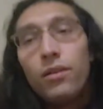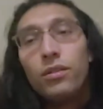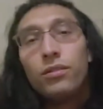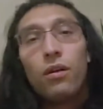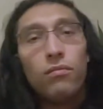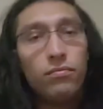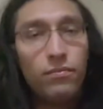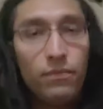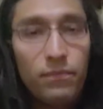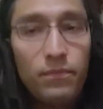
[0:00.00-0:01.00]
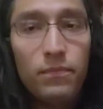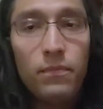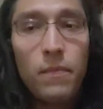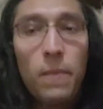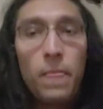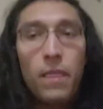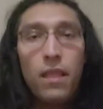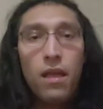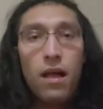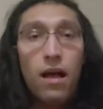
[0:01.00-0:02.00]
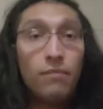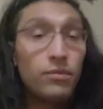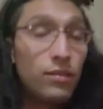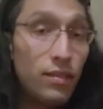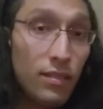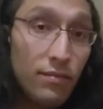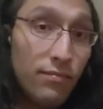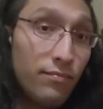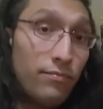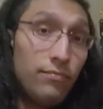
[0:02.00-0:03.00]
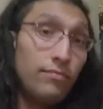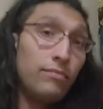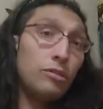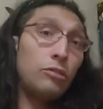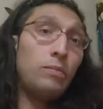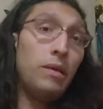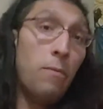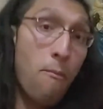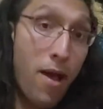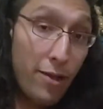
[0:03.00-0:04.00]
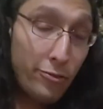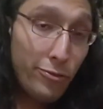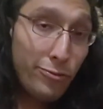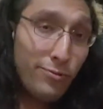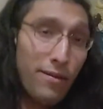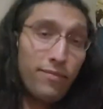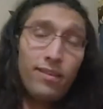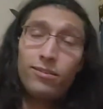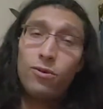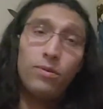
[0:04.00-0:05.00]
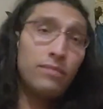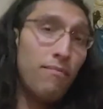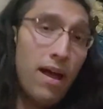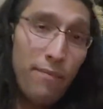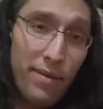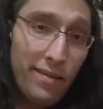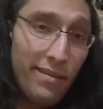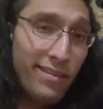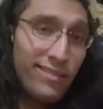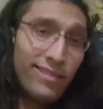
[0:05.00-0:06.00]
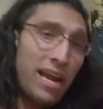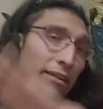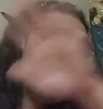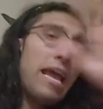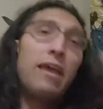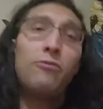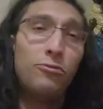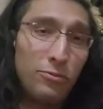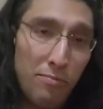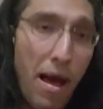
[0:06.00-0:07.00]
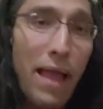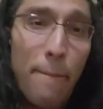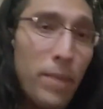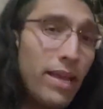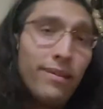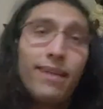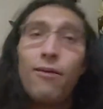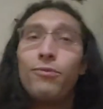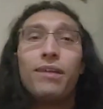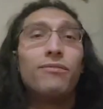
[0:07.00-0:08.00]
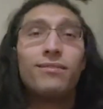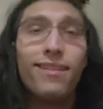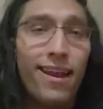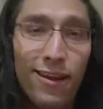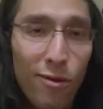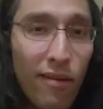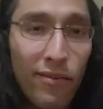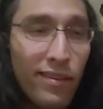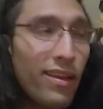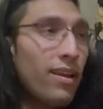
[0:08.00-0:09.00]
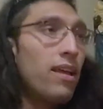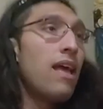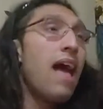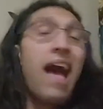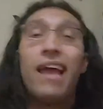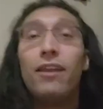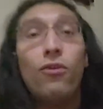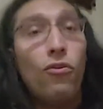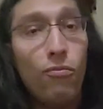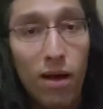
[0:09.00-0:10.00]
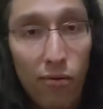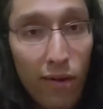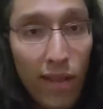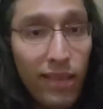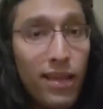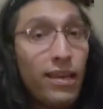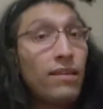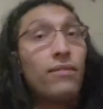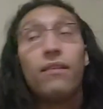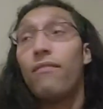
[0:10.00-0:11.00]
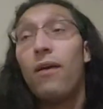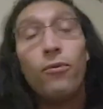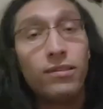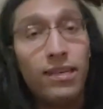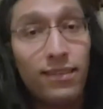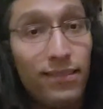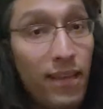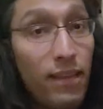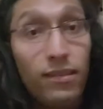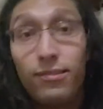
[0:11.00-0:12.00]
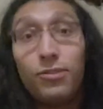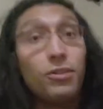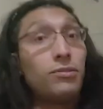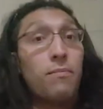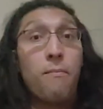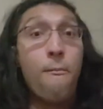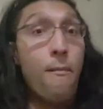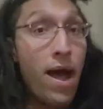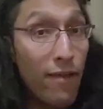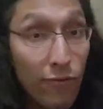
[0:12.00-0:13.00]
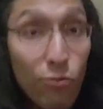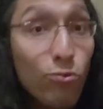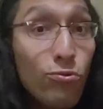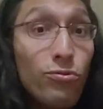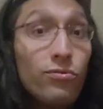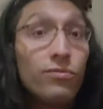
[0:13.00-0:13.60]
So, I'm just gonna speak my truth. Everything's always my opinion. This entire channel is my opinion. I will never say that I know everything. I ain't no Oba Oriate, and even if I was, I'd say this is just my views.